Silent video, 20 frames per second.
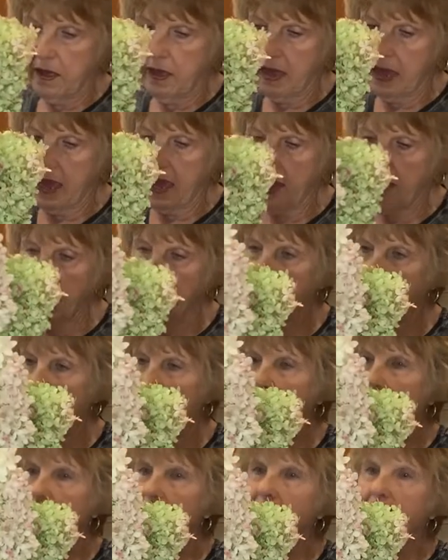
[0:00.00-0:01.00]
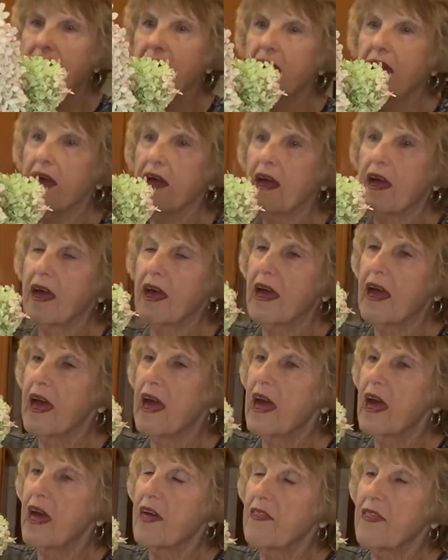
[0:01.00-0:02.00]
And
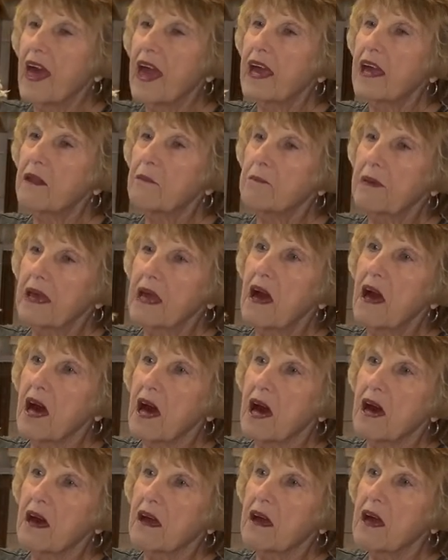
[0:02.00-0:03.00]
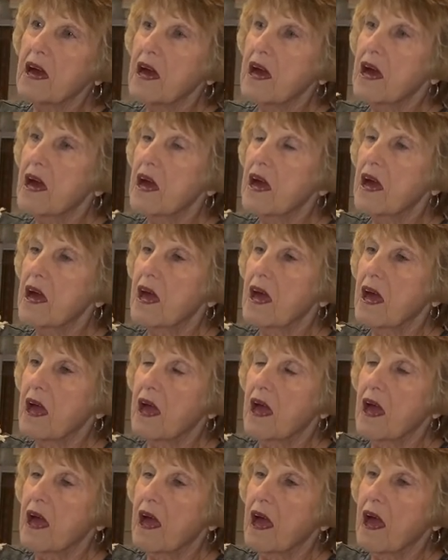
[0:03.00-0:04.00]
they can be hung,
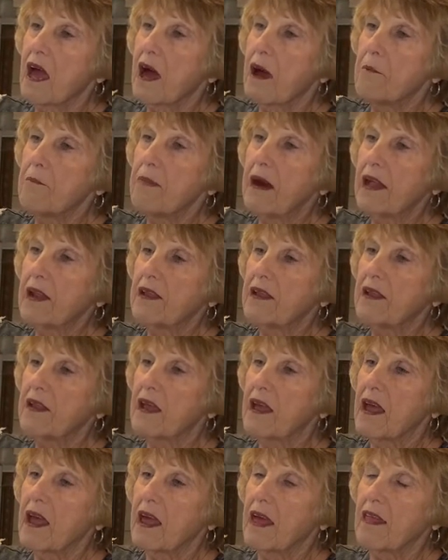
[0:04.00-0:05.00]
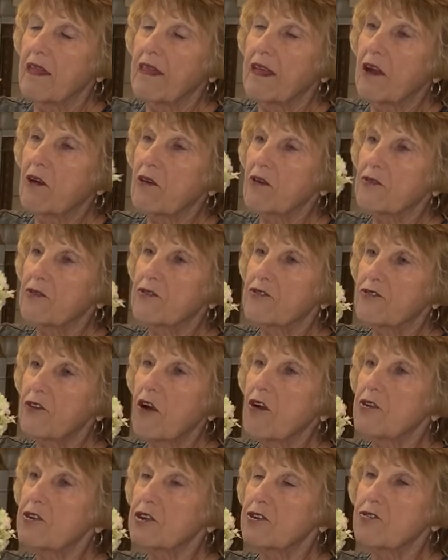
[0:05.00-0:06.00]
but they're
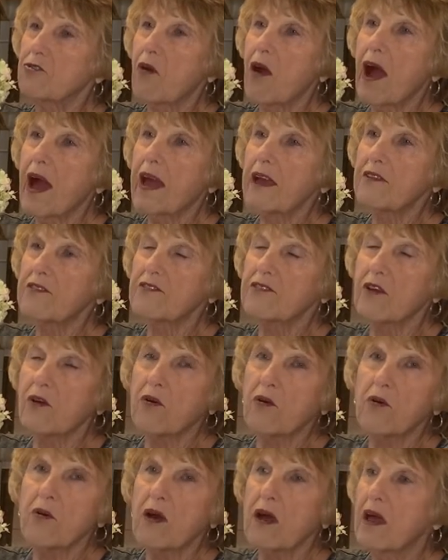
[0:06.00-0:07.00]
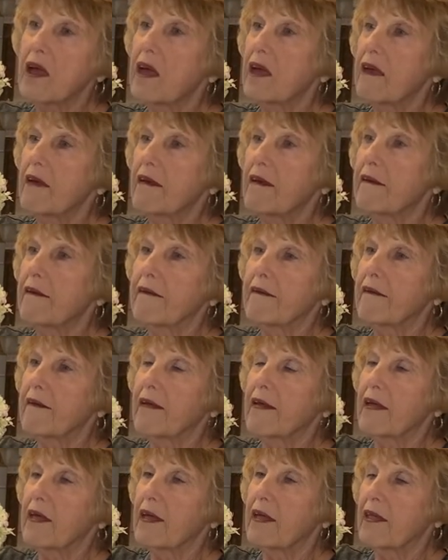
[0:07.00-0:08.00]
starting to dry, so
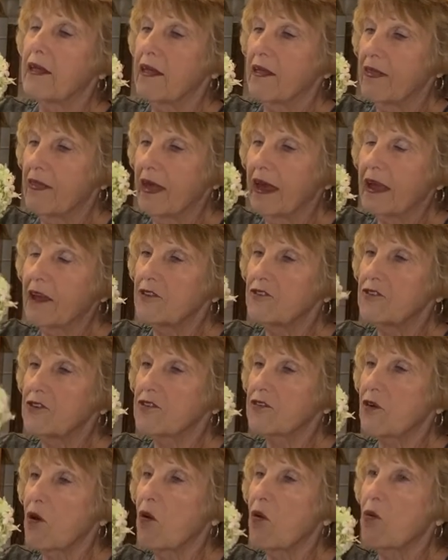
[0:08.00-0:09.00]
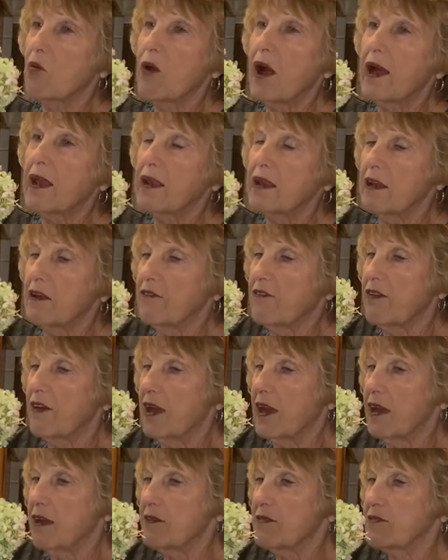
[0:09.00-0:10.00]
they can just go right in a
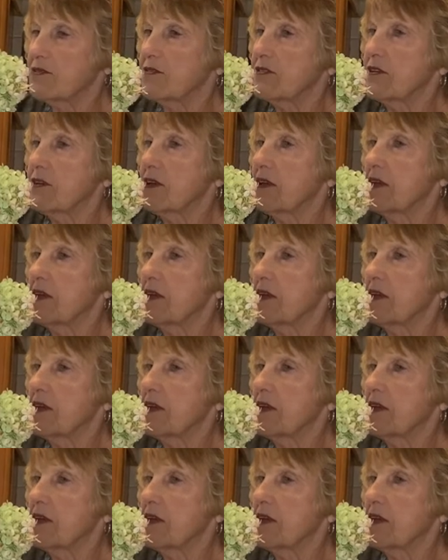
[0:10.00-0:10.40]
vase.